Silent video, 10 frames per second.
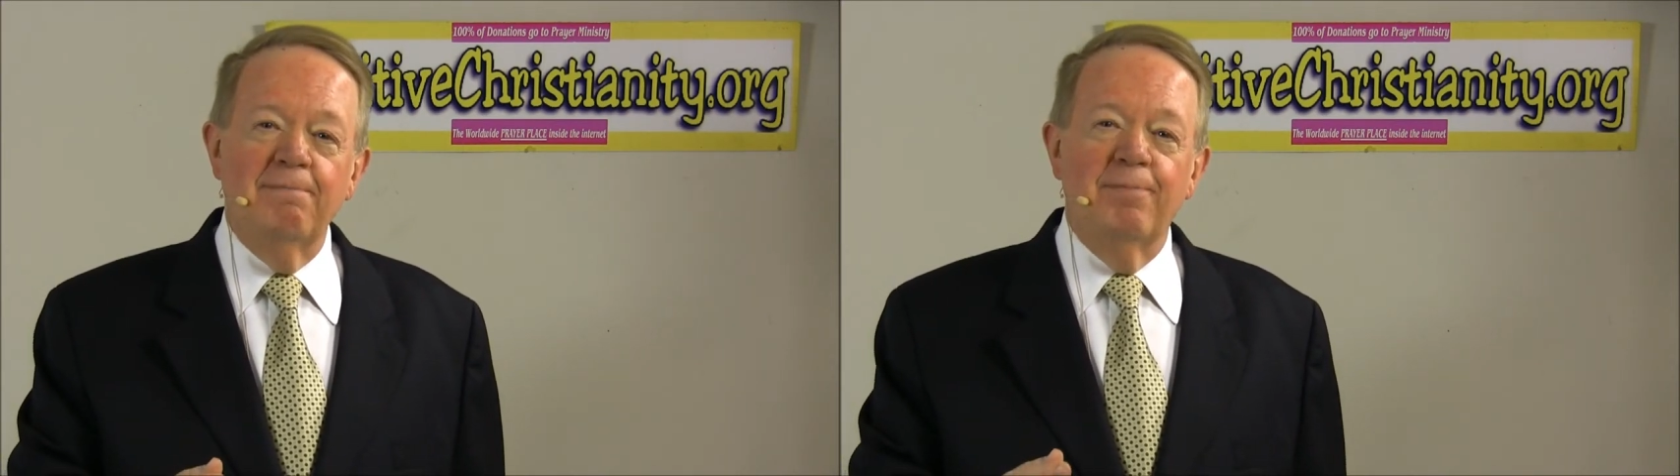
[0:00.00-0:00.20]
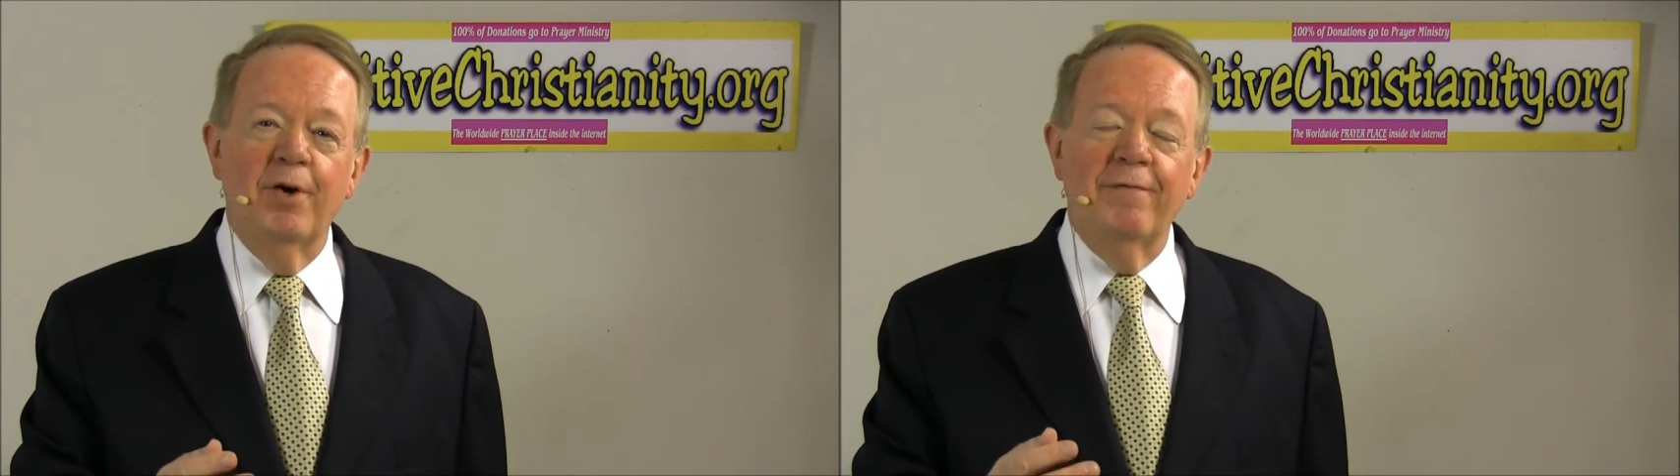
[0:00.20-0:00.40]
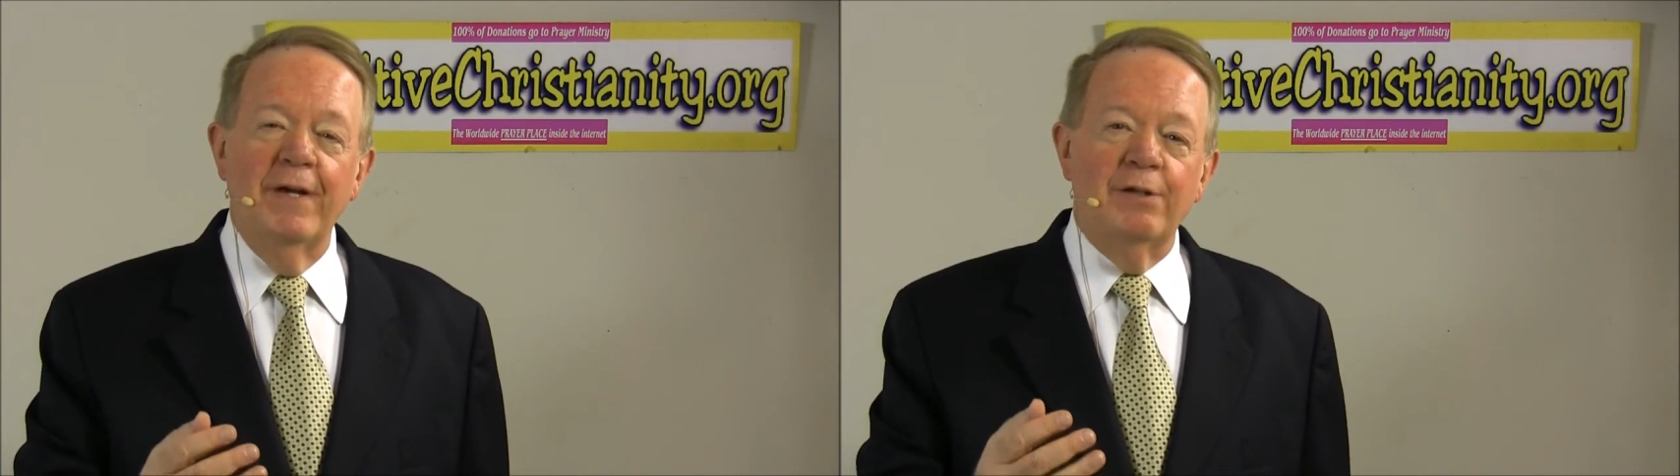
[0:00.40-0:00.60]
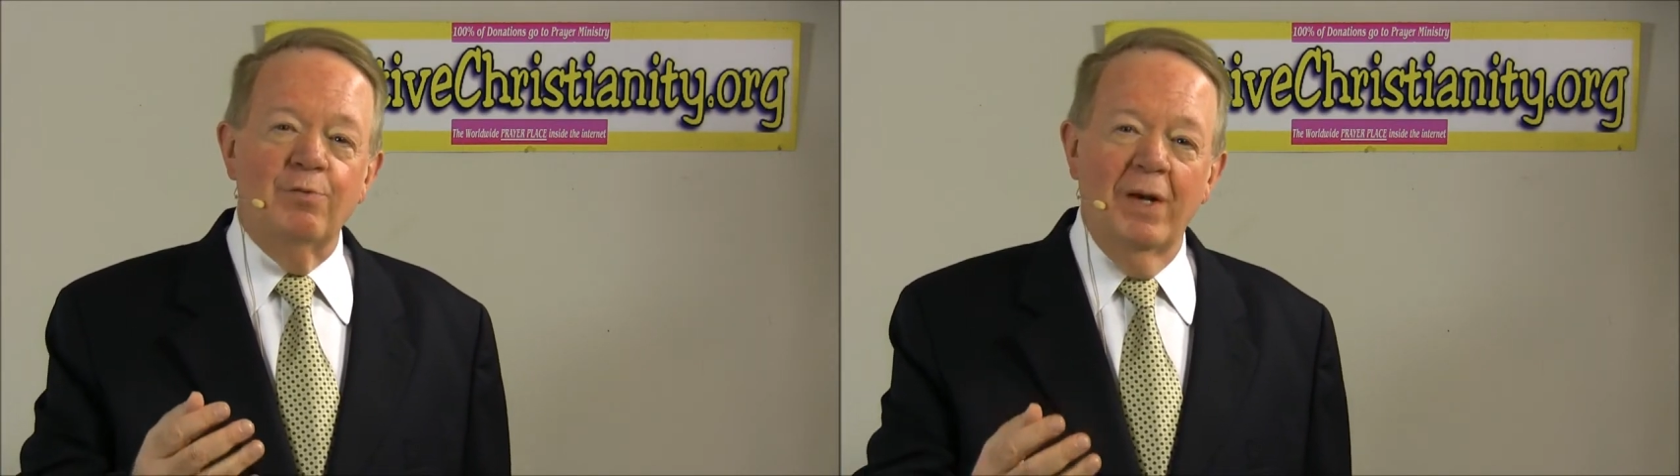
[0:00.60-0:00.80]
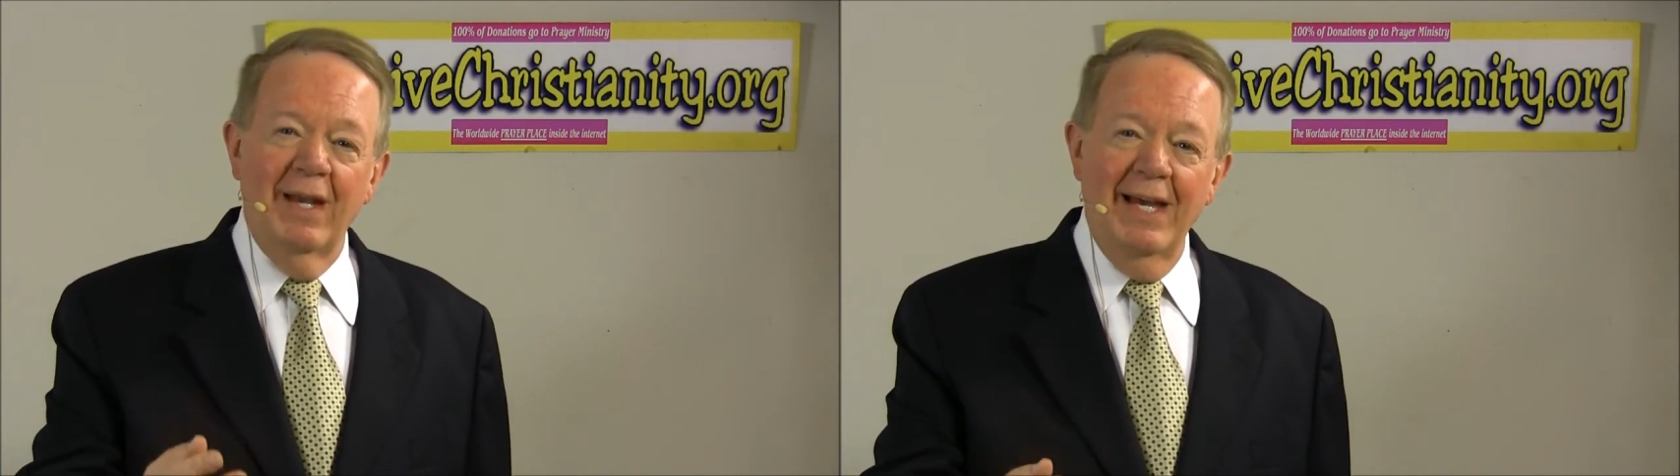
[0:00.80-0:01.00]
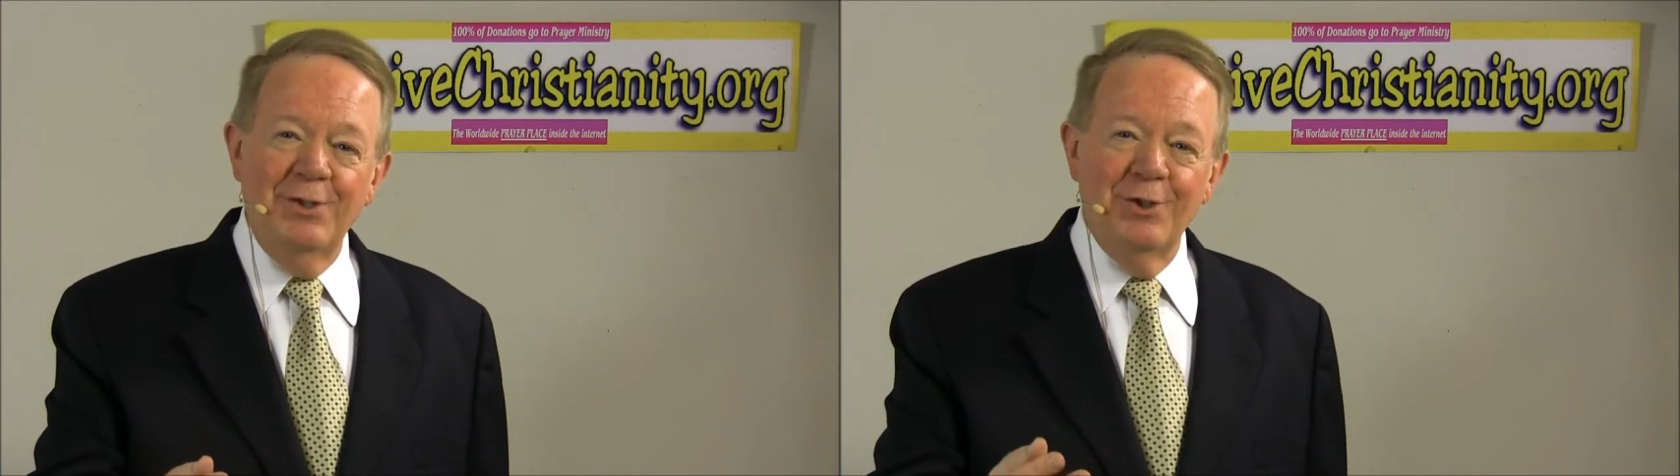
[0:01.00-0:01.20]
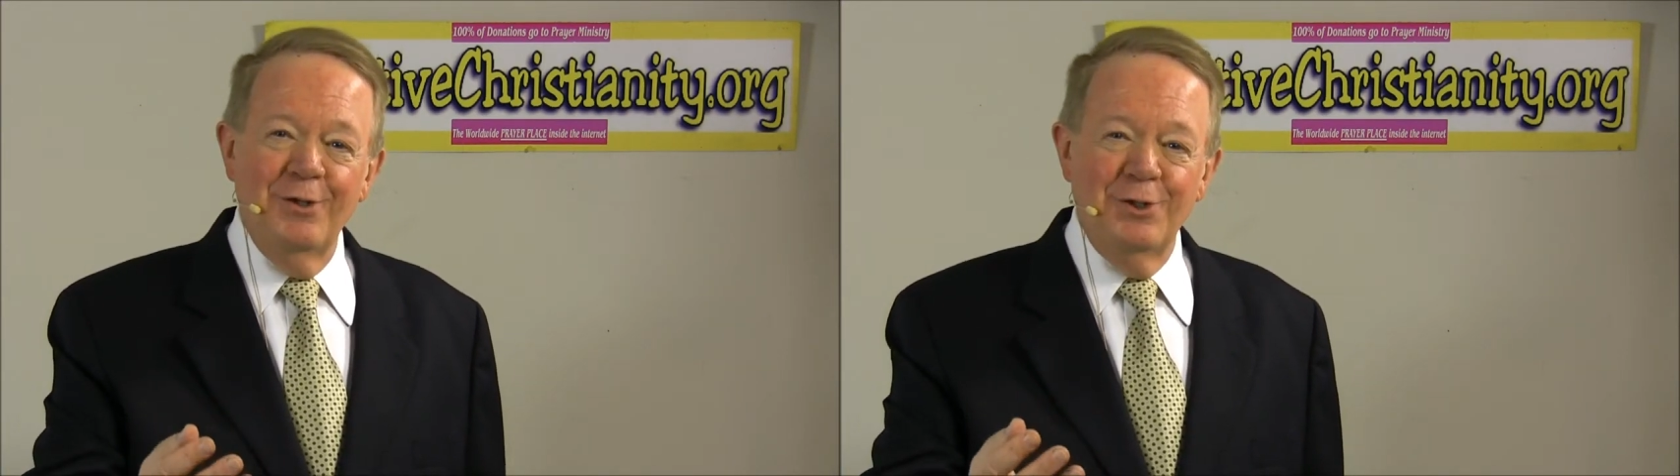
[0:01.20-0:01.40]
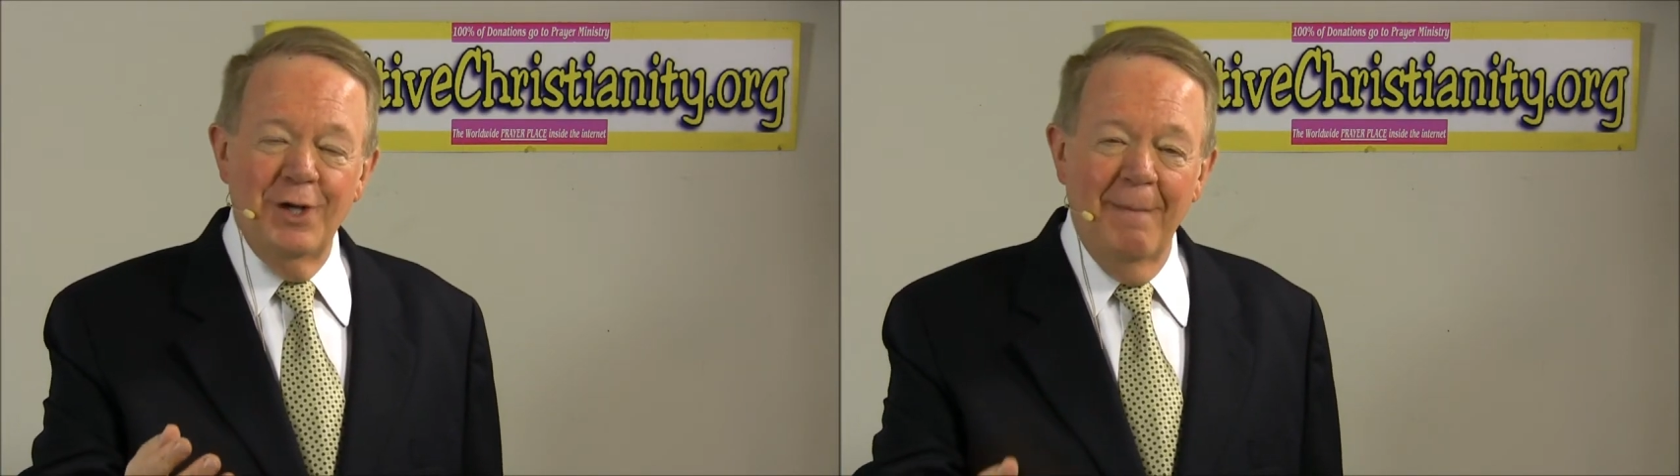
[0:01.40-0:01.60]
perfect
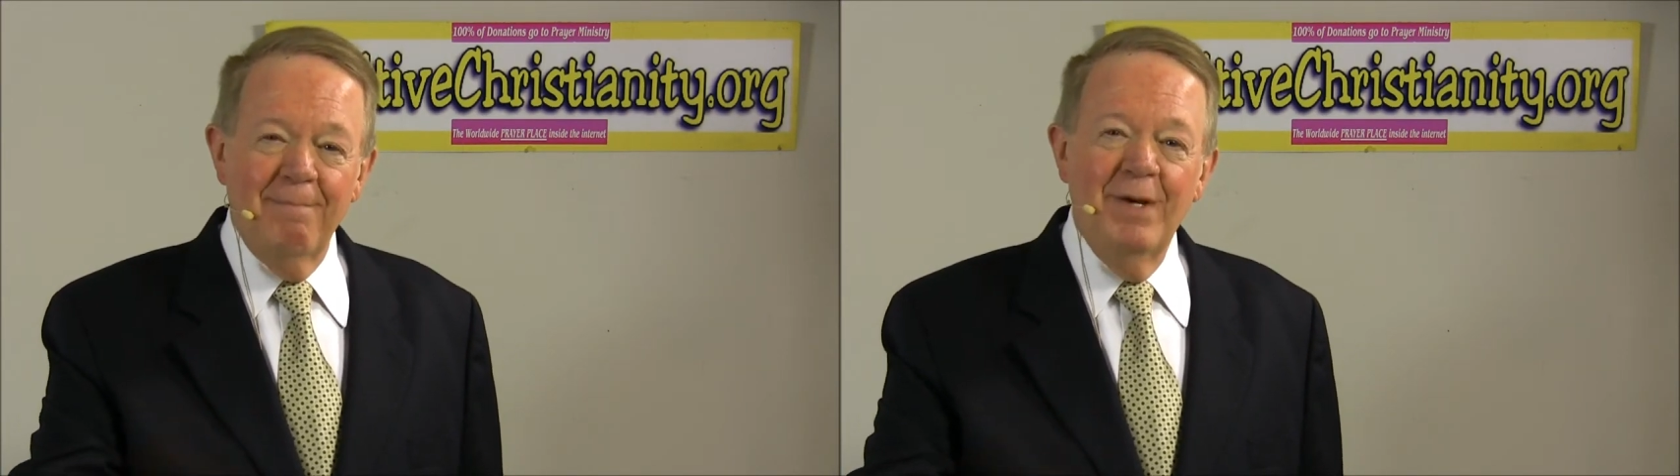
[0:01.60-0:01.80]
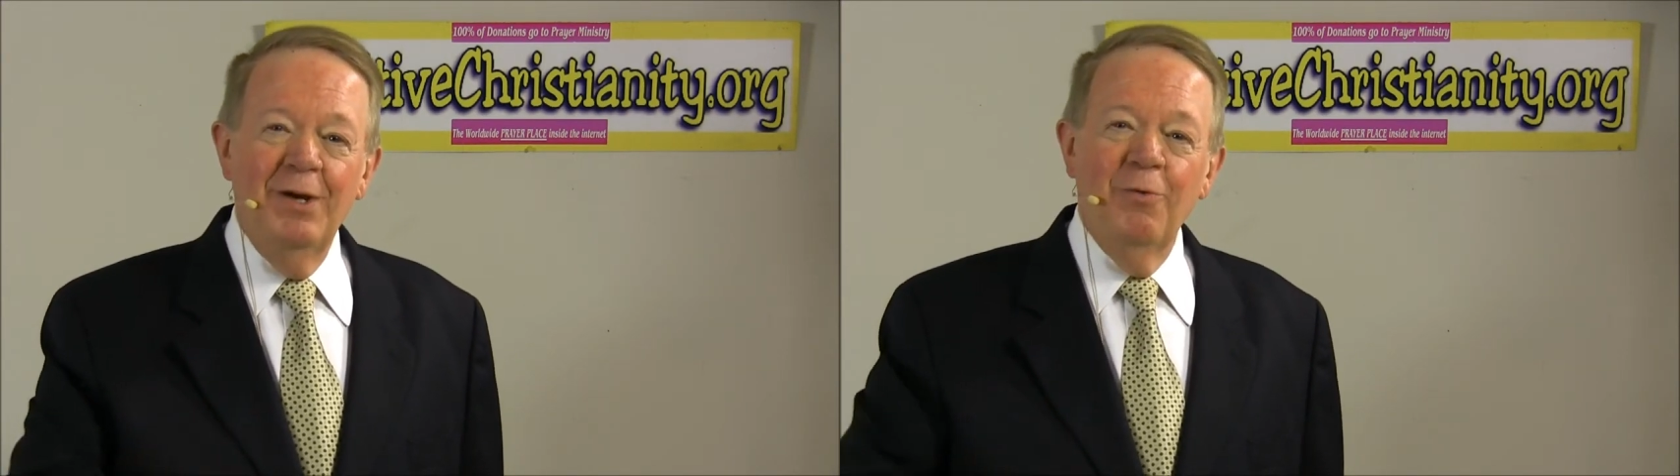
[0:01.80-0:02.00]
relationship